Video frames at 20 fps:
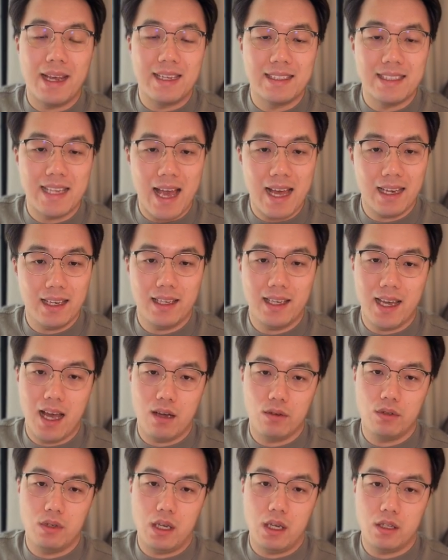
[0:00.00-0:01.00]
exactly
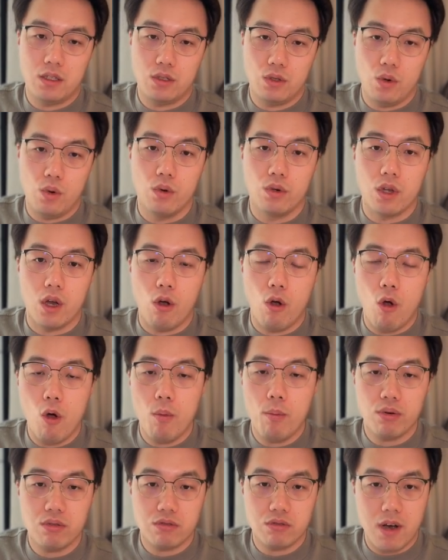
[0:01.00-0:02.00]
how to install your
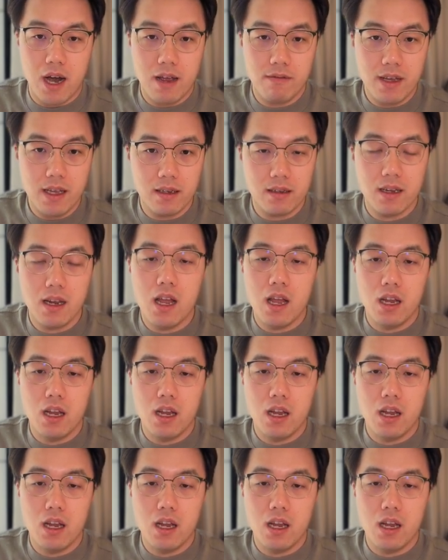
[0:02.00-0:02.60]
own private